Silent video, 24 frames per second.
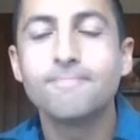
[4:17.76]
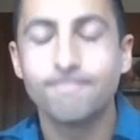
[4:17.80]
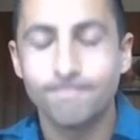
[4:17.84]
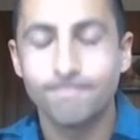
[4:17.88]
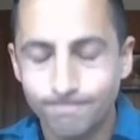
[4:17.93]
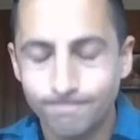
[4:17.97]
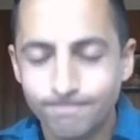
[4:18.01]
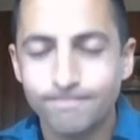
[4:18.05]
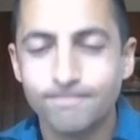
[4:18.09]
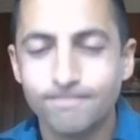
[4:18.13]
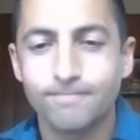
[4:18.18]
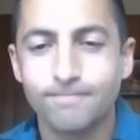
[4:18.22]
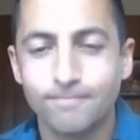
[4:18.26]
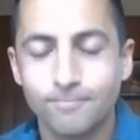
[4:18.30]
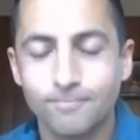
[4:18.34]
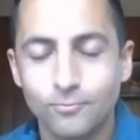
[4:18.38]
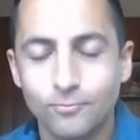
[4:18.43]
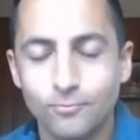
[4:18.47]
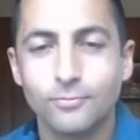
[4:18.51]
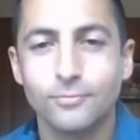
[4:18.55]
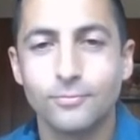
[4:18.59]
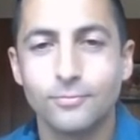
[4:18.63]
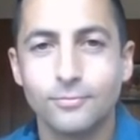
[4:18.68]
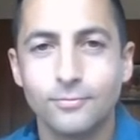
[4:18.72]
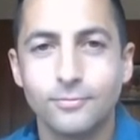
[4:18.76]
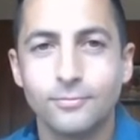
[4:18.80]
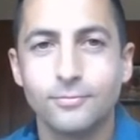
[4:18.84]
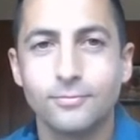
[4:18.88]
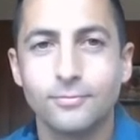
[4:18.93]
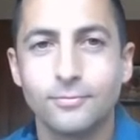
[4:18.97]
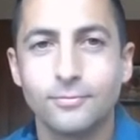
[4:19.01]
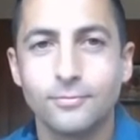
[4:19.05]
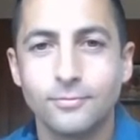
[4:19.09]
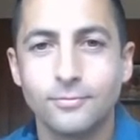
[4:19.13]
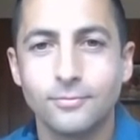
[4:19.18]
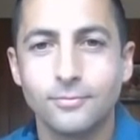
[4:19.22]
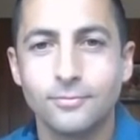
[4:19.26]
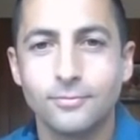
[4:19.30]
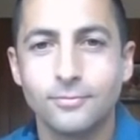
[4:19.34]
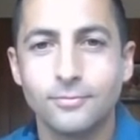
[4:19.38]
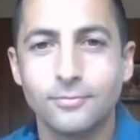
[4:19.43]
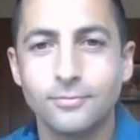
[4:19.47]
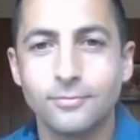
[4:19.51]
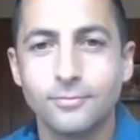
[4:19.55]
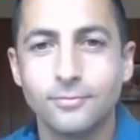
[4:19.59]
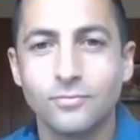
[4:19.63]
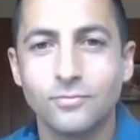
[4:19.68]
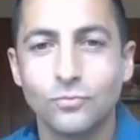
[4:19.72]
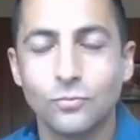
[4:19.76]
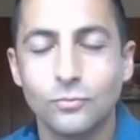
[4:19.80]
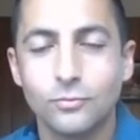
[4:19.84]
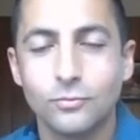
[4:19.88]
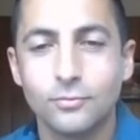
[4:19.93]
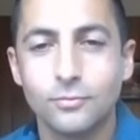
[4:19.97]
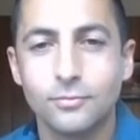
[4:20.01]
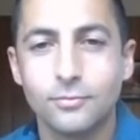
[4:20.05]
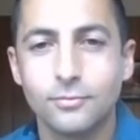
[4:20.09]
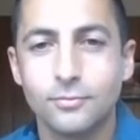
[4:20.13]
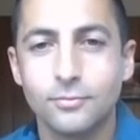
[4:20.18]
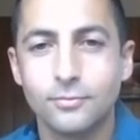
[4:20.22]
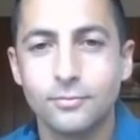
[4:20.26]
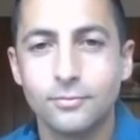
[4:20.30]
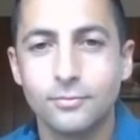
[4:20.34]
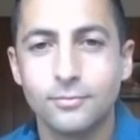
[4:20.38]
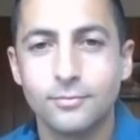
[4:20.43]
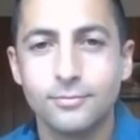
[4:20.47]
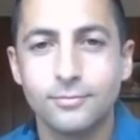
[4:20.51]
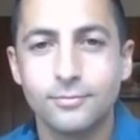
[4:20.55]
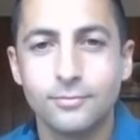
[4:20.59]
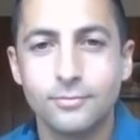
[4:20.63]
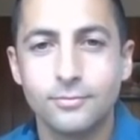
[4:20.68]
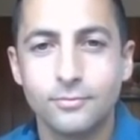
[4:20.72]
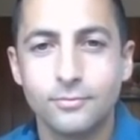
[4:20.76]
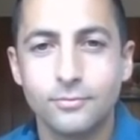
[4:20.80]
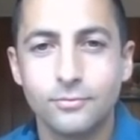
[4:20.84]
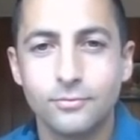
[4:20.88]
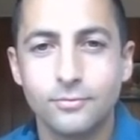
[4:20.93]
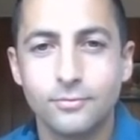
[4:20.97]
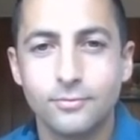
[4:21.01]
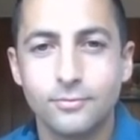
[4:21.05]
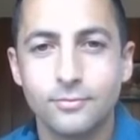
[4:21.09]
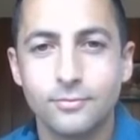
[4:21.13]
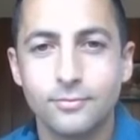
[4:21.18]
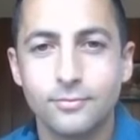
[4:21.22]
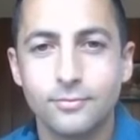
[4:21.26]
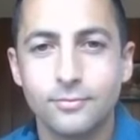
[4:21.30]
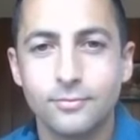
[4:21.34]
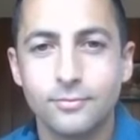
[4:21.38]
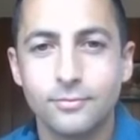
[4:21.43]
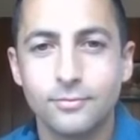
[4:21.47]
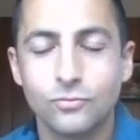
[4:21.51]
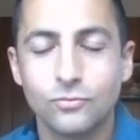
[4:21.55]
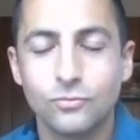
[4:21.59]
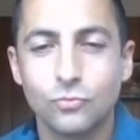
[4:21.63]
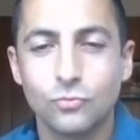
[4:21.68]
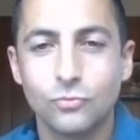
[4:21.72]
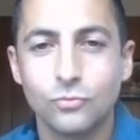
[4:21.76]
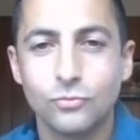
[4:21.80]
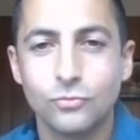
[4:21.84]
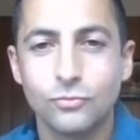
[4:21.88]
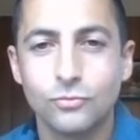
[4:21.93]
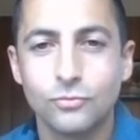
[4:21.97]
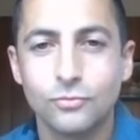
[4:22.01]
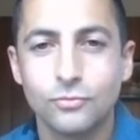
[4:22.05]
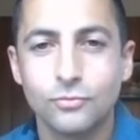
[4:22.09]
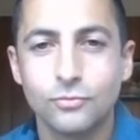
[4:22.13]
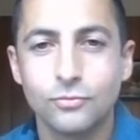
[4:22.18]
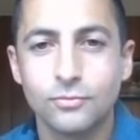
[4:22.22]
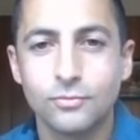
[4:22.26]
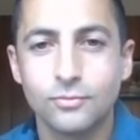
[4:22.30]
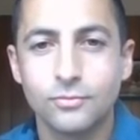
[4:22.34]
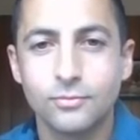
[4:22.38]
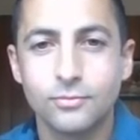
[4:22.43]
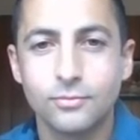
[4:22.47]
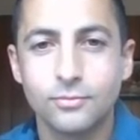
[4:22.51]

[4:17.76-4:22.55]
(not speaking)